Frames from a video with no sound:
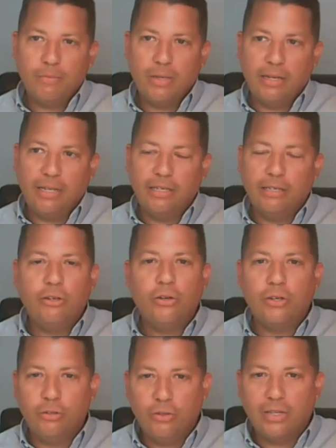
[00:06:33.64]
and then you
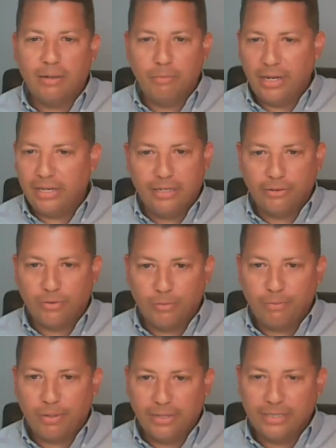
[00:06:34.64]
can do that in many
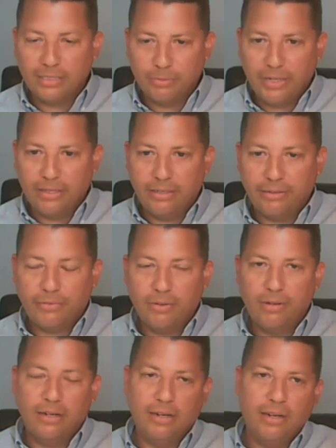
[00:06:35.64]
different places, many
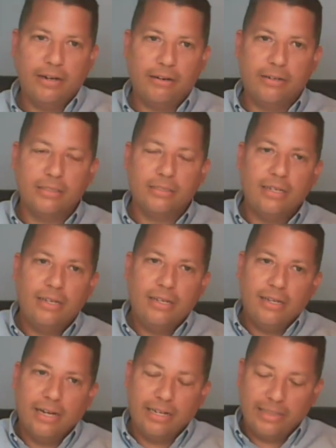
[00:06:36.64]
different areas.
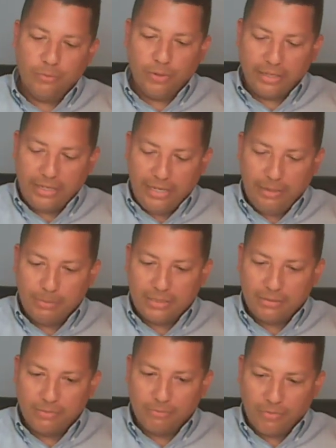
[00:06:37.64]
I think what
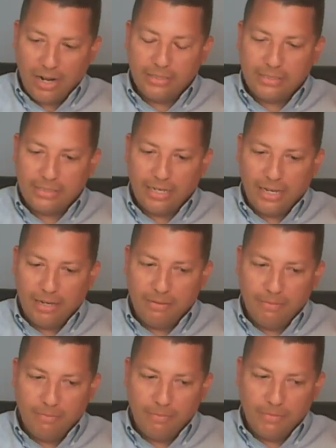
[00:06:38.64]
keeps
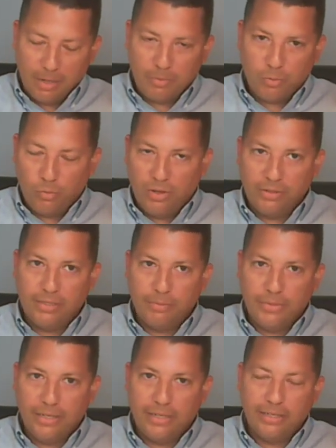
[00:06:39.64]
Randstad number one to
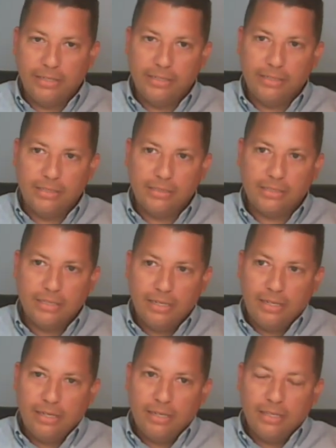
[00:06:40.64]
me is
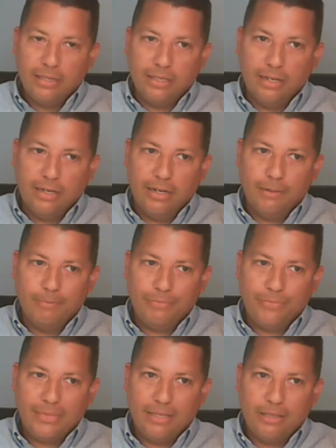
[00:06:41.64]
the
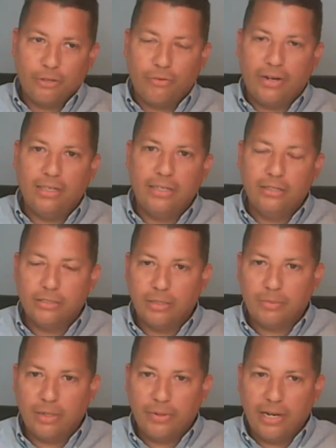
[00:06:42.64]
great
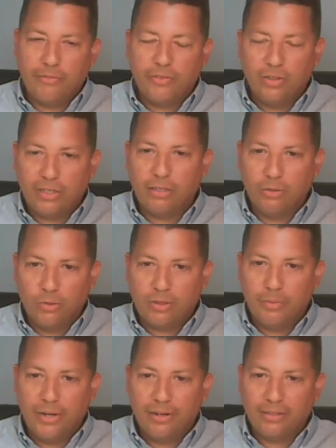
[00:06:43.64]
leadership that we have. If you look at the North
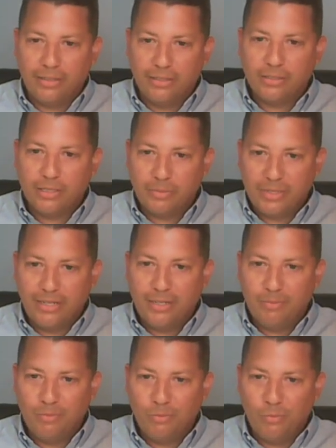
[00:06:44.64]
American leadership
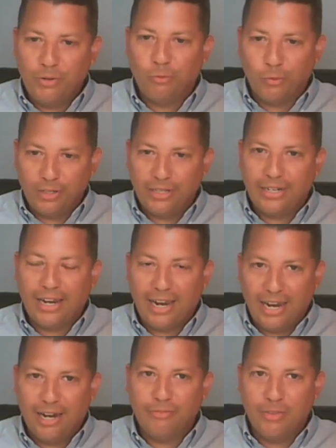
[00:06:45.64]
team, we really
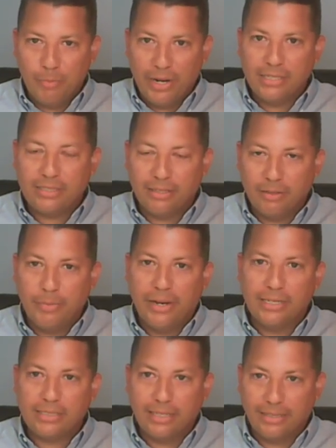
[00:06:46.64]
have the best of the
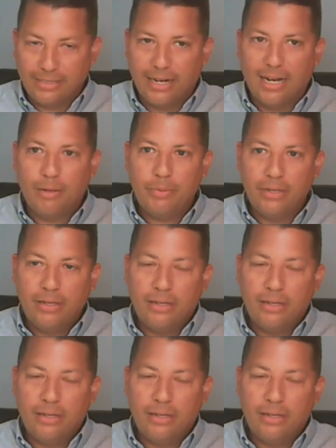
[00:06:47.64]
best at the top.